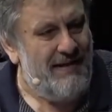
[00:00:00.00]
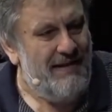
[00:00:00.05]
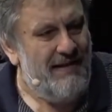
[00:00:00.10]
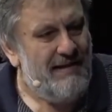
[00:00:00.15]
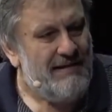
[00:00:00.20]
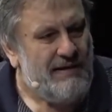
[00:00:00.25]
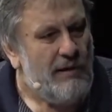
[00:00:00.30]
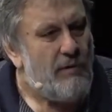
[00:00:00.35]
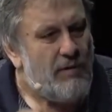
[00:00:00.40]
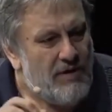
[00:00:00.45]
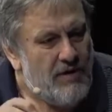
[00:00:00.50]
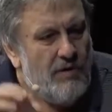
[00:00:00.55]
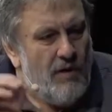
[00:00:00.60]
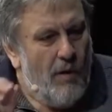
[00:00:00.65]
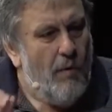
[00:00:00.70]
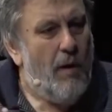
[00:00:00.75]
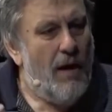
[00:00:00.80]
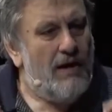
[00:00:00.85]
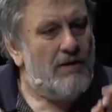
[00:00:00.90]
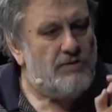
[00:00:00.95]
So, you know,
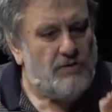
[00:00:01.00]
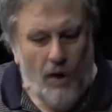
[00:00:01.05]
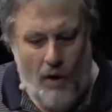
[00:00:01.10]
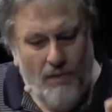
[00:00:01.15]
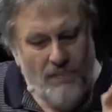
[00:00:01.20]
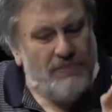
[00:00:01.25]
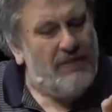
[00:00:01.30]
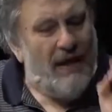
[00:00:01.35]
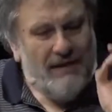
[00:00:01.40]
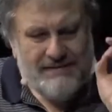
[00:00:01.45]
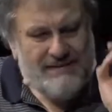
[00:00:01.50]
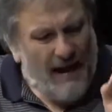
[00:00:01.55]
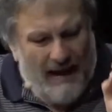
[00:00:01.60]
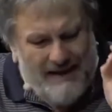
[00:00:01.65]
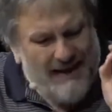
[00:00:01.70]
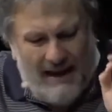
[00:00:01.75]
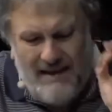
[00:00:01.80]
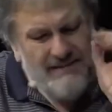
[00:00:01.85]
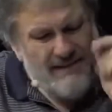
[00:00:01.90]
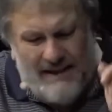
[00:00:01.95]

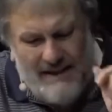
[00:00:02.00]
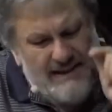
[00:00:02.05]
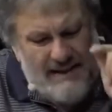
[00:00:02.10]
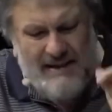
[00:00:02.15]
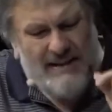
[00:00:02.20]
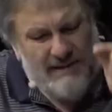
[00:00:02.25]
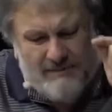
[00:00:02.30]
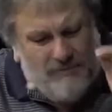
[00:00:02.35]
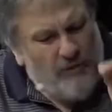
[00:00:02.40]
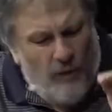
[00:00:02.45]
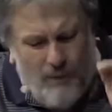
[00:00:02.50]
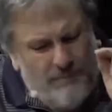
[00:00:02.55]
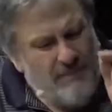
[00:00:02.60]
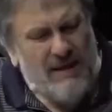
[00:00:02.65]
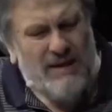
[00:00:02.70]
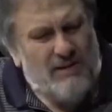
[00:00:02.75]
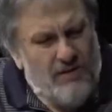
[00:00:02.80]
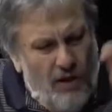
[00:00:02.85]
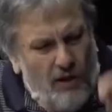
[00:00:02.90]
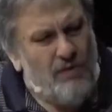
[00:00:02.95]
again, this is for me
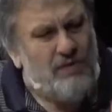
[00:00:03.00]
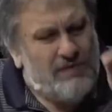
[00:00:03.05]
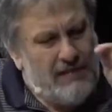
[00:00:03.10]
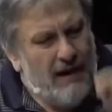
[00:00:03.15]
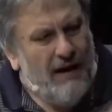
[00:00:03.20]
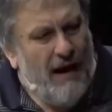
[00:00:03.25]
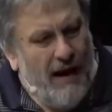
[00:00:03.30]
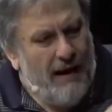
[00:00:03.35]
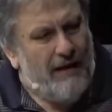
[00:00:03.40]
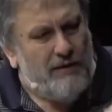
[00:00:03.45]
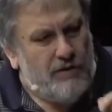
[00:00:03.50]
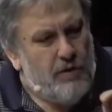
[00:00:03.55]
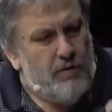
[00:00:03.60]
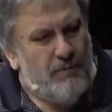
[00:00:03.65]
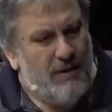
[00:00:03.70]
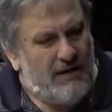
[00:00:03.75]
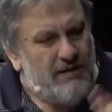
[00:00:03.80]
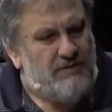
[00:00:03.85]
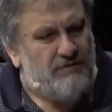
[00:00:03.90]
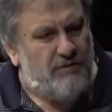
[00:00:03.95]
not the
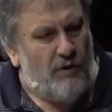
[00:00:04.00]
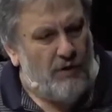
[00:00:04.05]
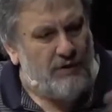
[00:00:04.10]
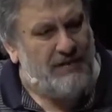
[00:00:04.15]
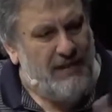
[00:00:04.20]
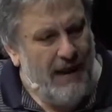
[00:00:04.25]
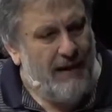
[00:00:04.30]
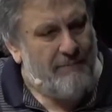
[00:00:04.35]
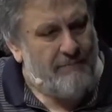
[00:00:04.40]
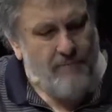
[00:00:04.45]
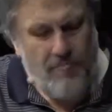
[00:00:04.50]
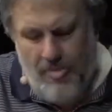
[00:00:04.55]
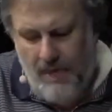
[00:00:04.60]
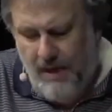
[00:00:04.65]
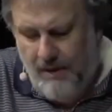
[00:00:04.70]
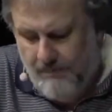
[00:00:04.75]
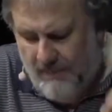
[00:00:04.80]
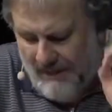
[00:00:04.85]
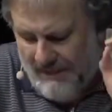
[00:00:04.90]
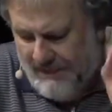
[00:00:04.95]
argument for them,
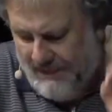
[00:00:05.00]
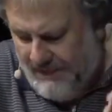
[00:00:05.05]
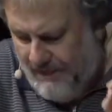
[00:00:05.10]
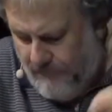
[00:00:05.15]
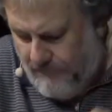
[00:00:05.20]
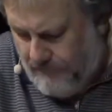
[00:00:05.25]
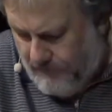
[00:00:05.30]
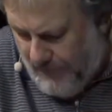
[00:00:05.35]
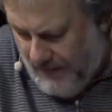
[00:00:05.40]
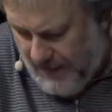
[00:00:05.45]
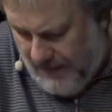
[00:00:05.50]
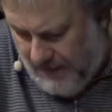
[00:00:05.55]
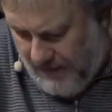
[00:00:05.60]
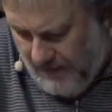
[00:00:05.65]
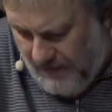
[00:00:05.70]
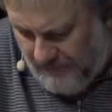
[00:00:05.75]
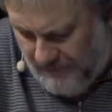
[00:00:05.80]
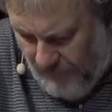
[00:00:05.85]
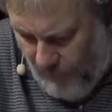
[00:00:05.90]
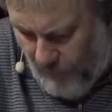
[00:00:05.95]
but simply
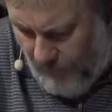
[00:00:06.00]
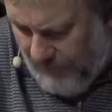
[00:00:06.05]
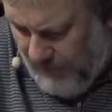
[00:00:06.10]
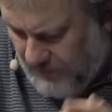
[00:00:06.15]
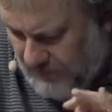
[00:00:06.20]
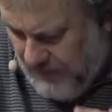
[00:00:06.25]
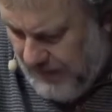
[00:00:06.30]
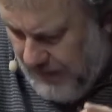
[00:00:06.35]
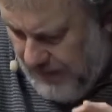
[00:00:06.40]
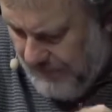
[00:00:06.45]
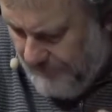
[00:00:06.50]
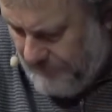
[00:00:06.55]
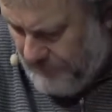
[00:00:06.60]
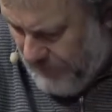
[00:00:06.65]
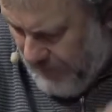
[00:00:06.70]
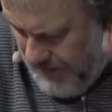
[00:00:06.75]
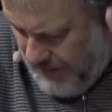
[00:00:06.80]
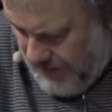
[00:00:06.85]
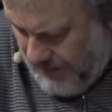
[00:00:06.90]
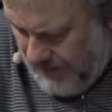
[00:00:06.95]
for the,
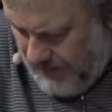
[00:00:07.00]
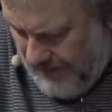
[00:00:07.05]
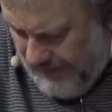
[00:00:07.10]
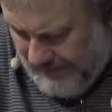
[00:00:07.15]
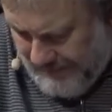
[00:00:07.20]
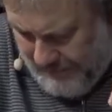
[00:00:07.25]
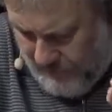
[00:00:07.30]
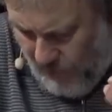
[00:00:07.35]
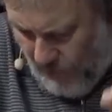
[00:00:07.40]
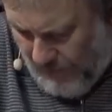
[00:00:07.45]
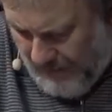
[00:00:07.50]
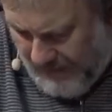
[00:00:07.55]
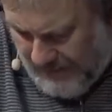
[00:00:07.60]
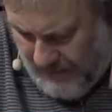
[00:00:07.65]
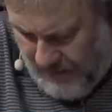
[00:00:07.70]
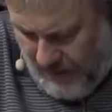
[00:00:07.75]
let's call it,